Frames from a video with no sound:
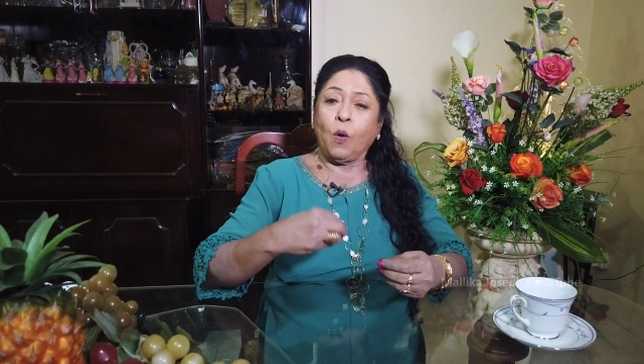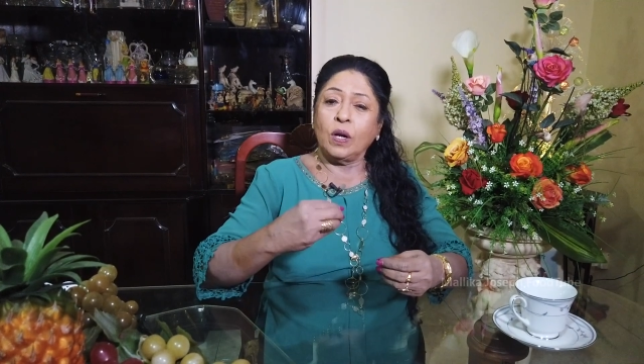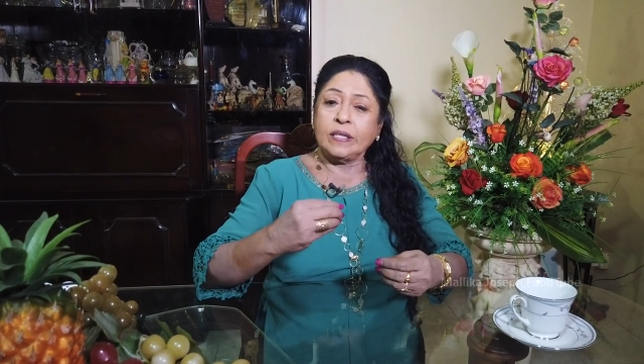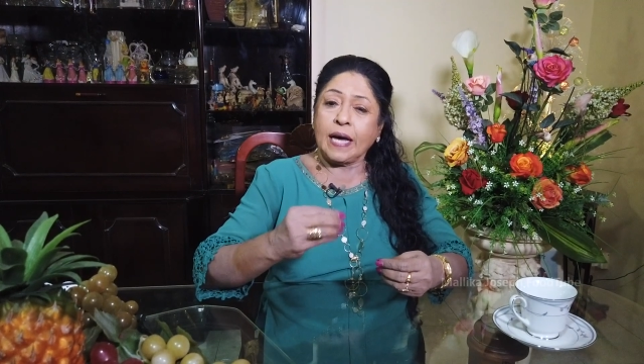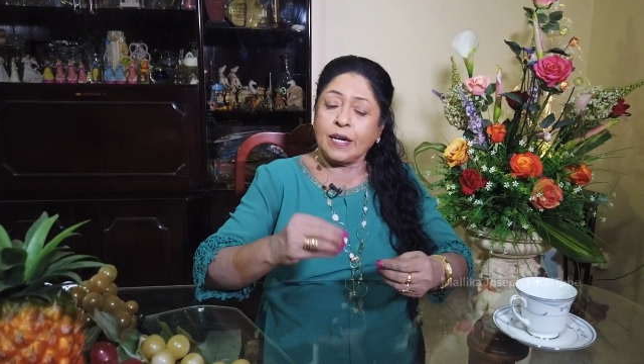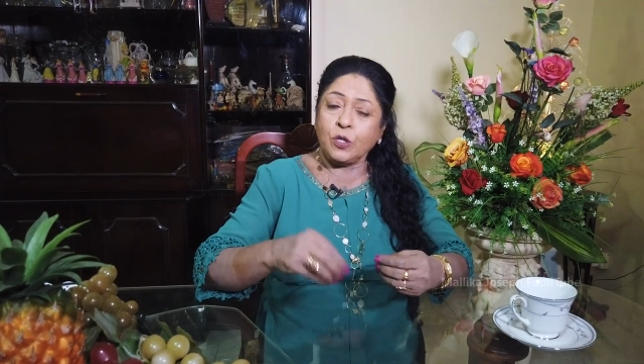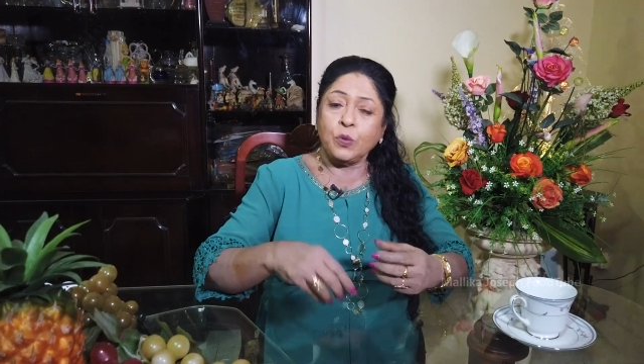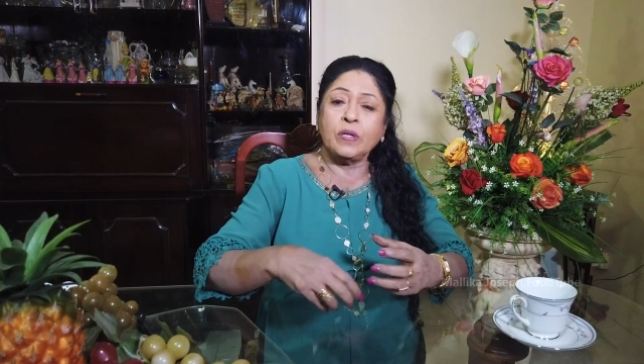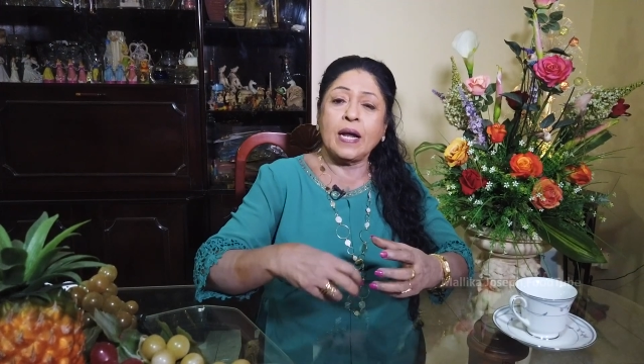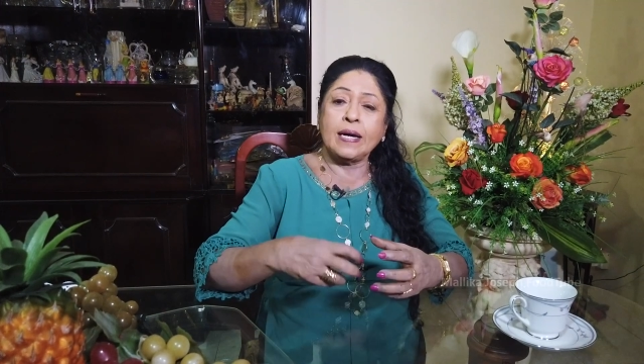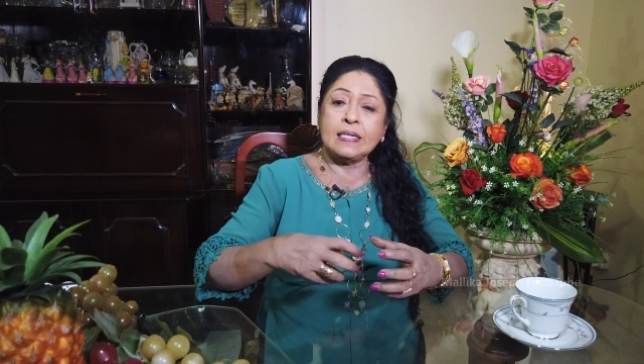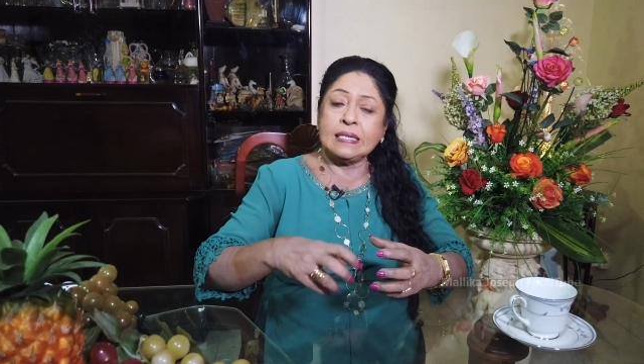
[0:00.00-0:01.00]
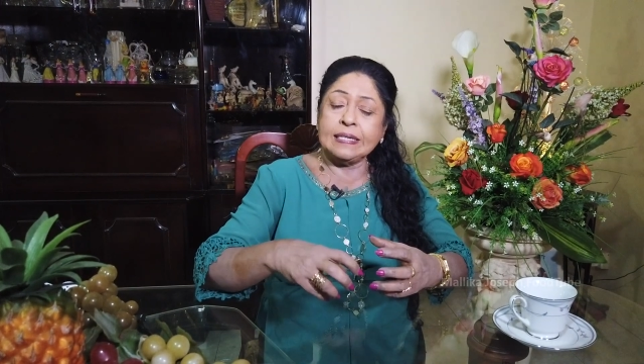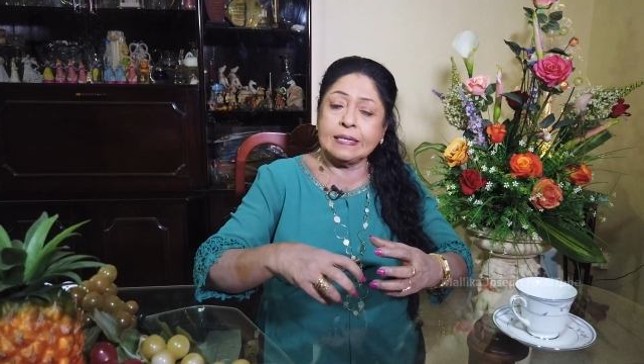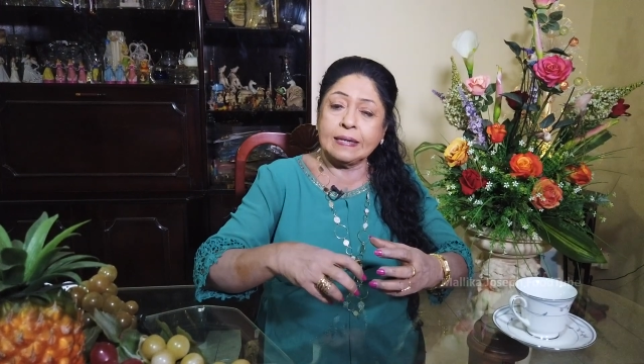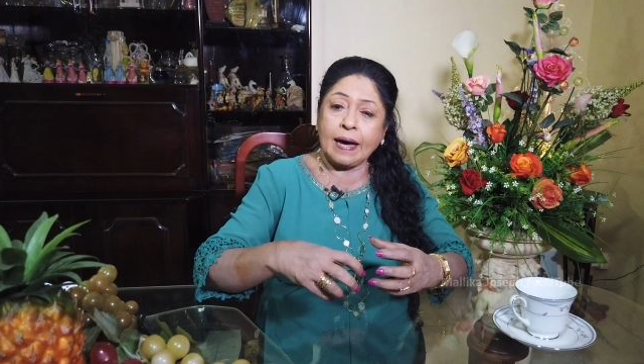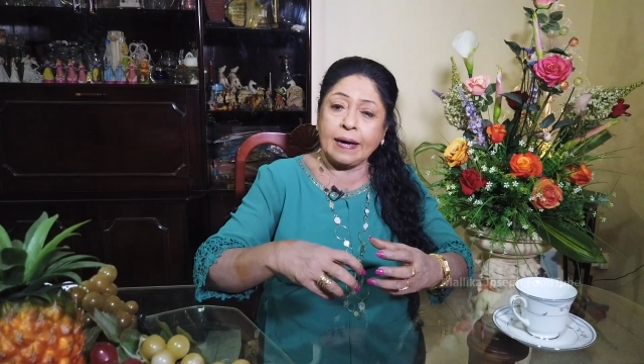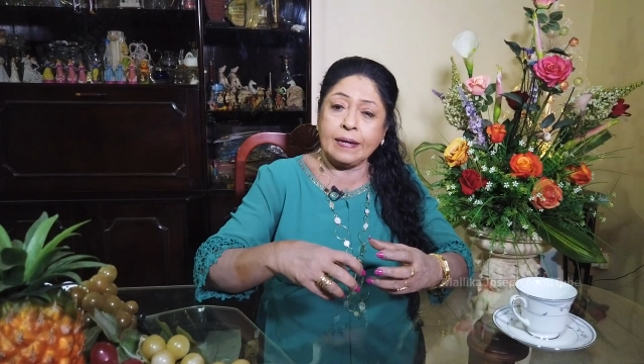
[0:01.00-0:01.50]
all that you nicely
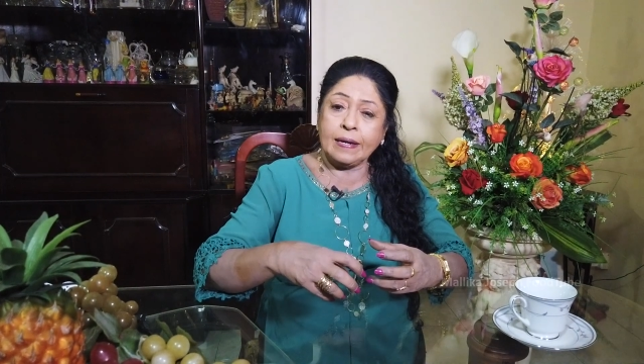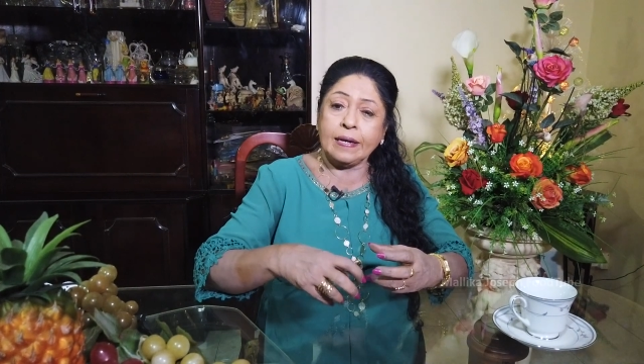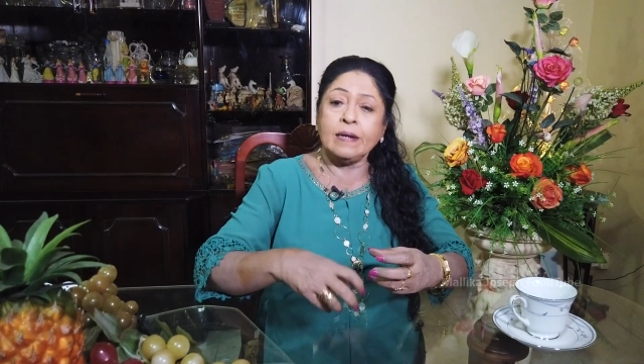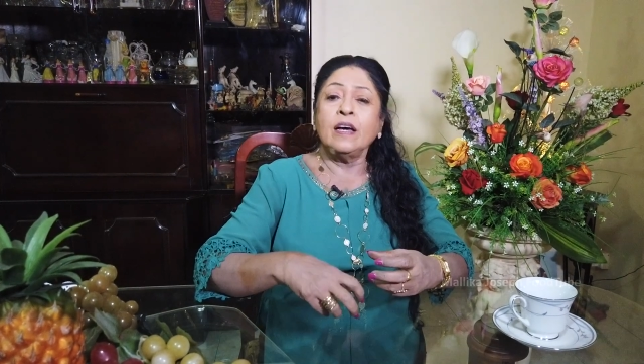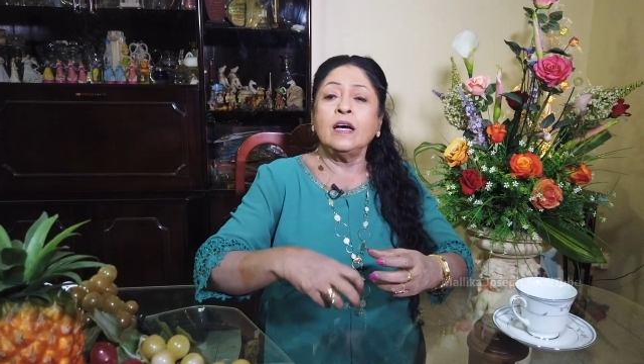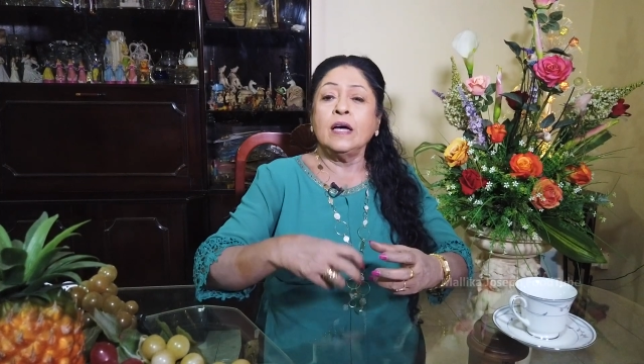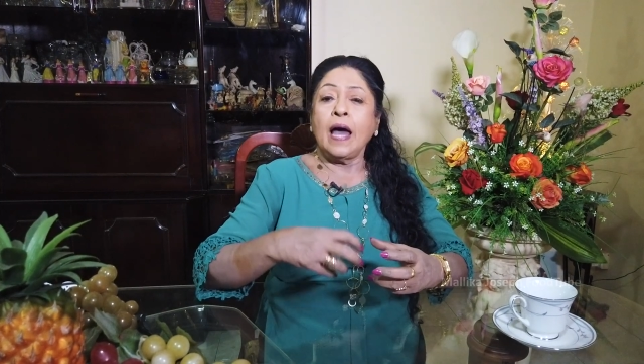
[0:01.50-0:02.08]
grind it